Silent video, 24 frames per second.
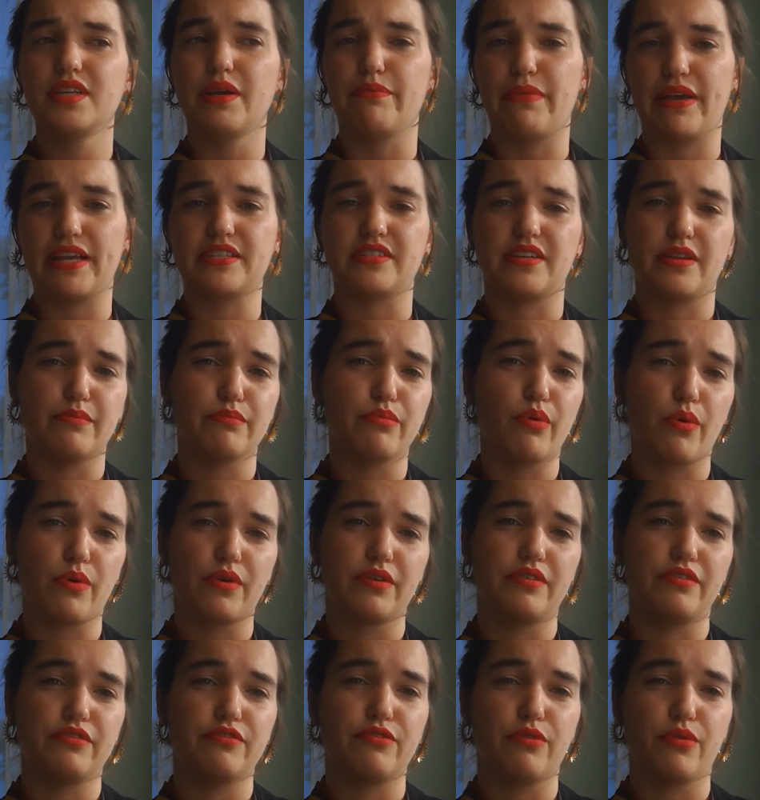makes it
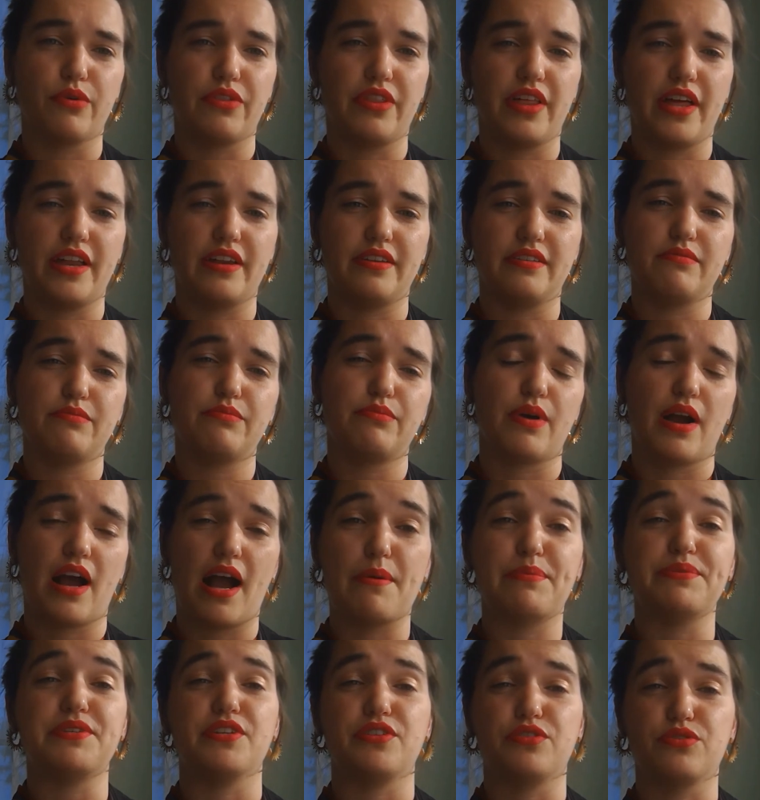important for then
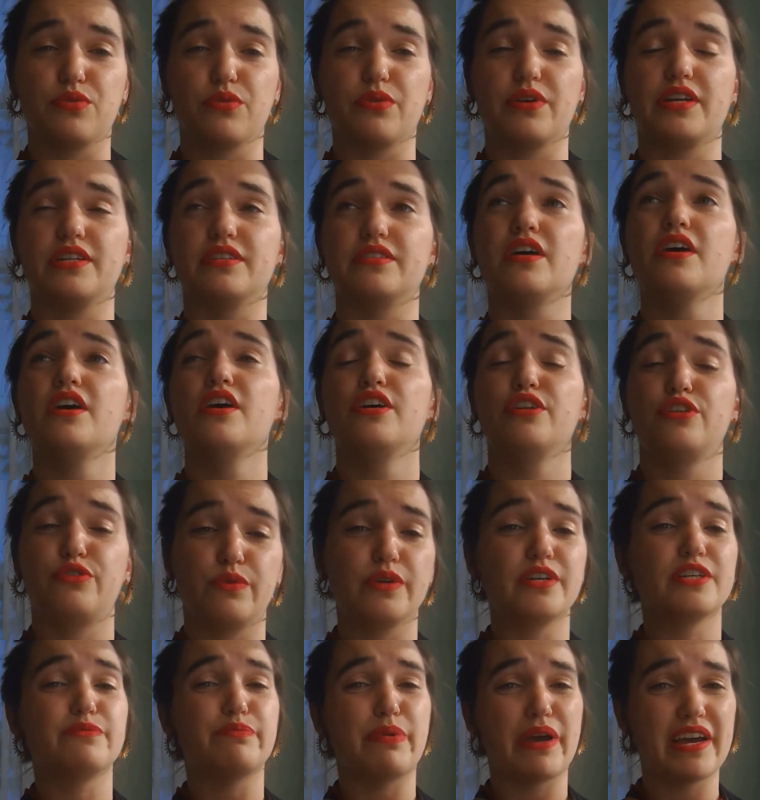perhaps historians to
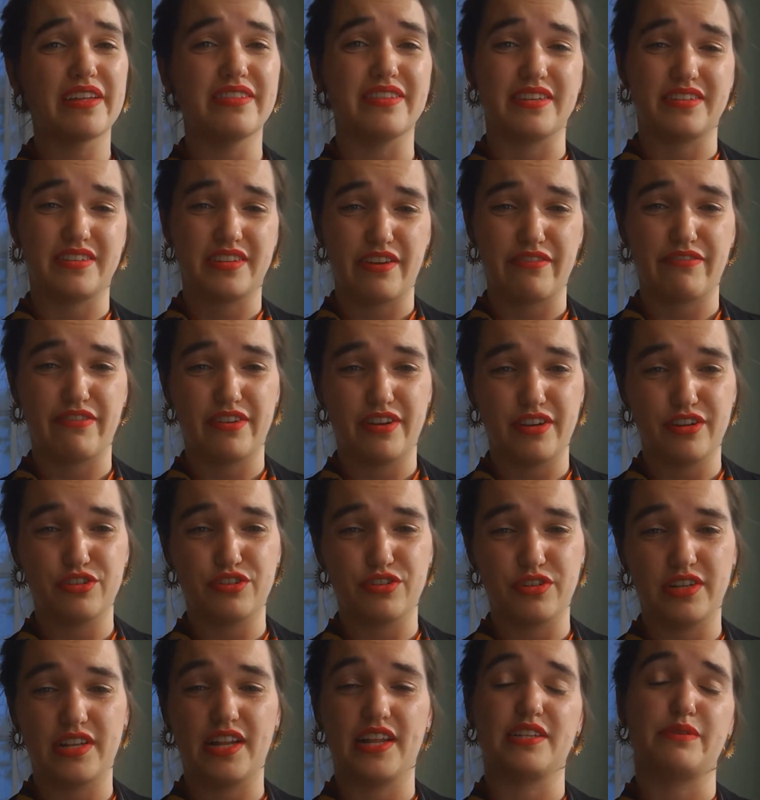expand this
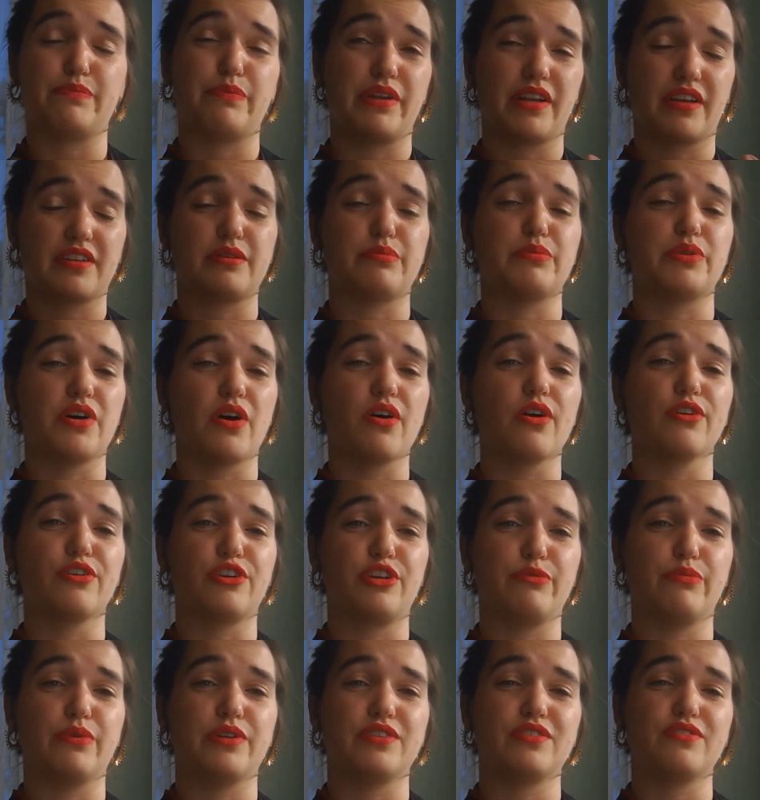definition. And it's been some of the
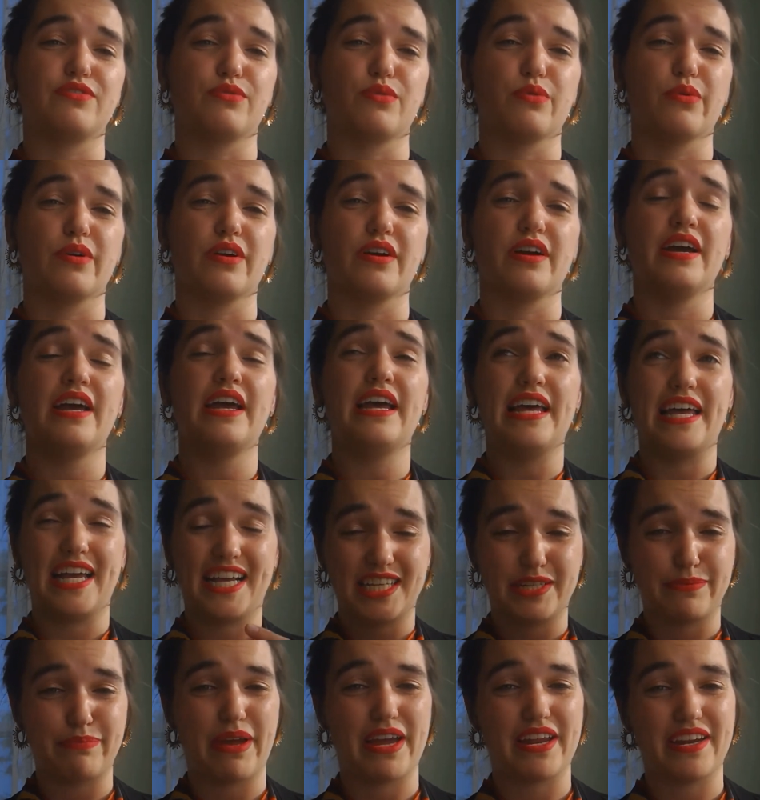arguments for
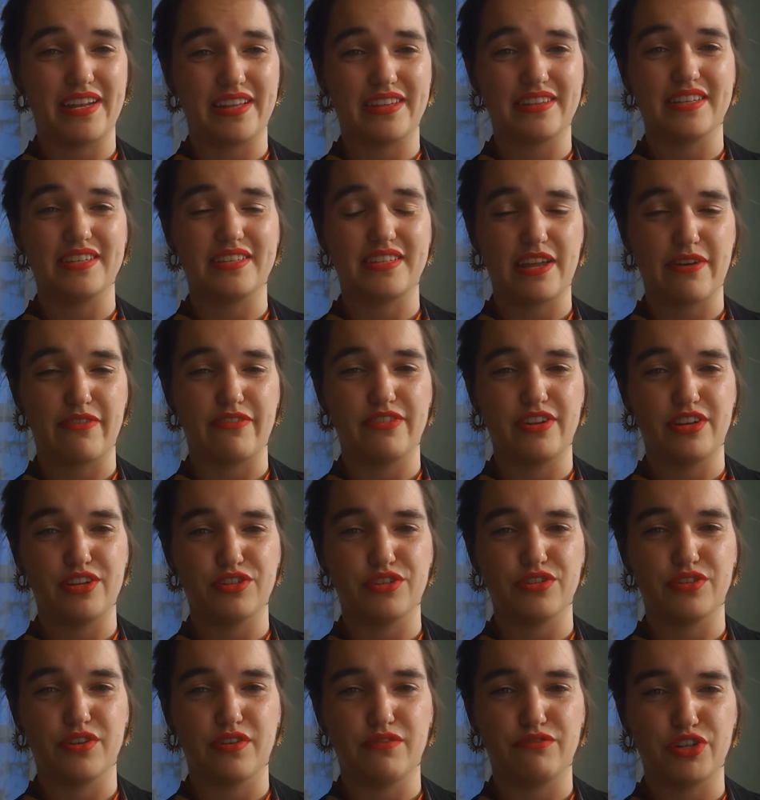expanding this
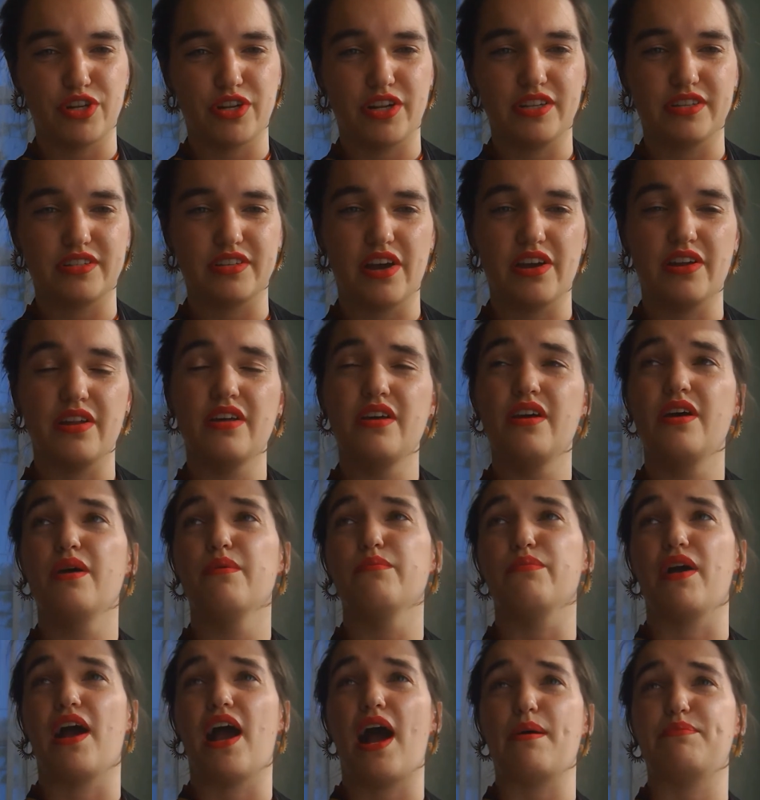definition of genocide
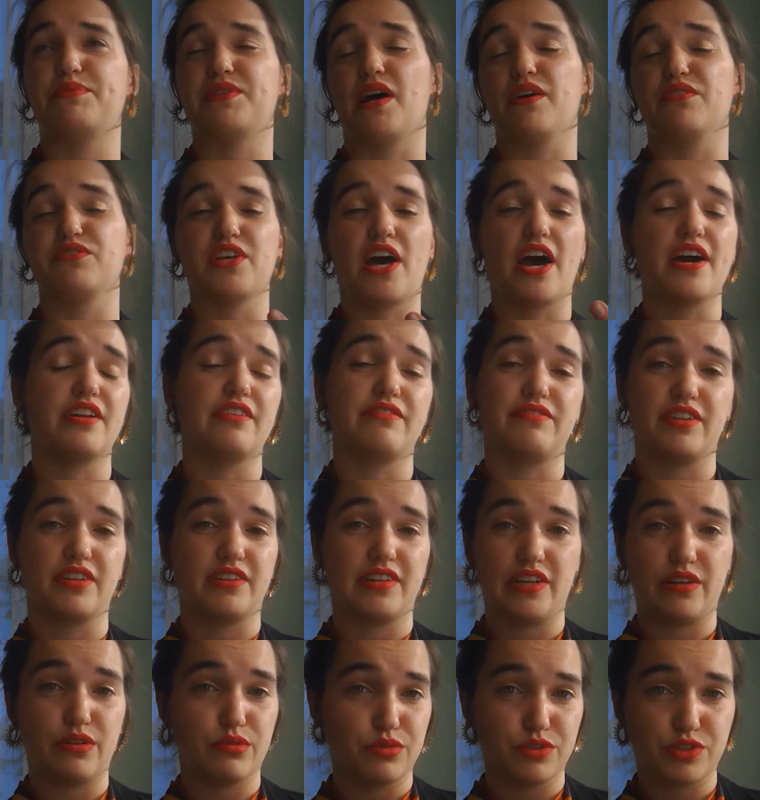perhaps outside of the
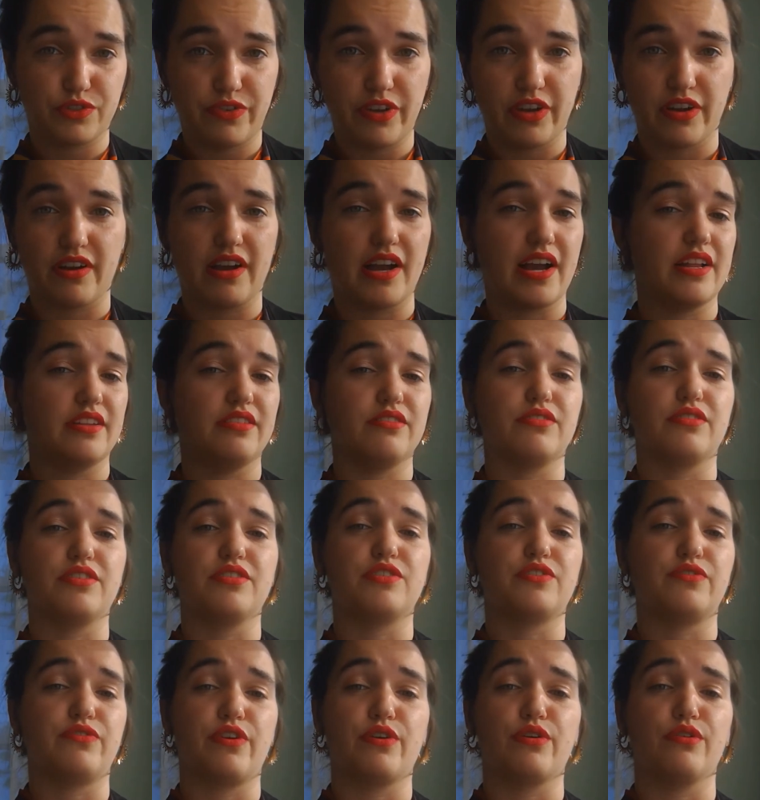legal sphere and the
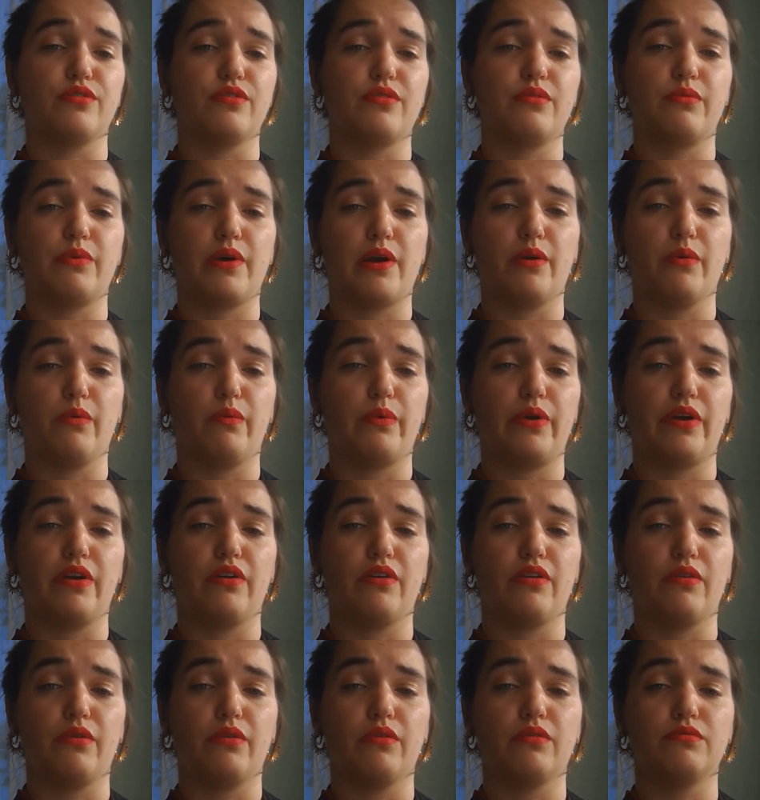sphere where
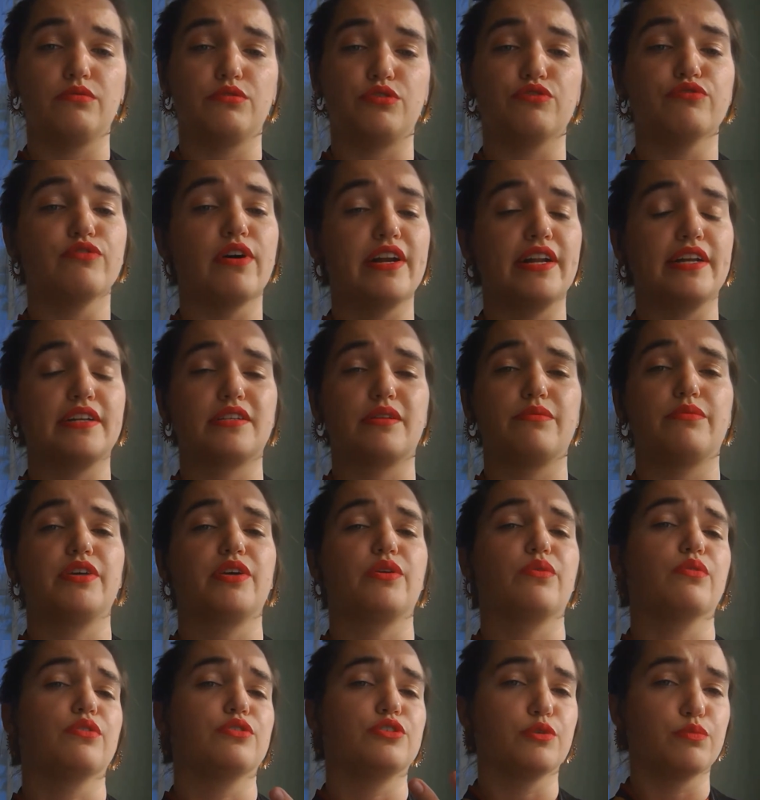we're defining
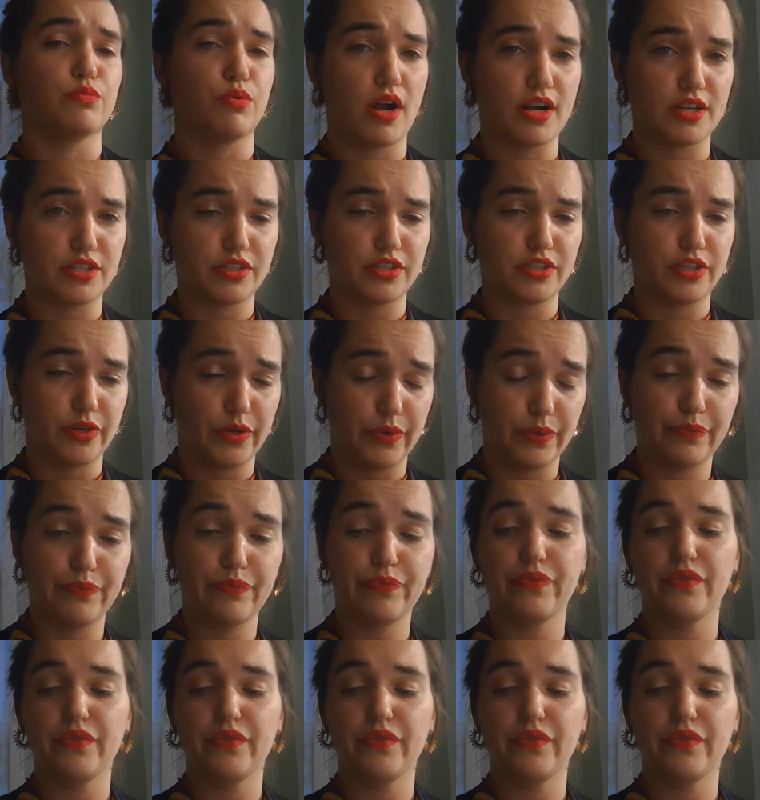something in order to prosecute.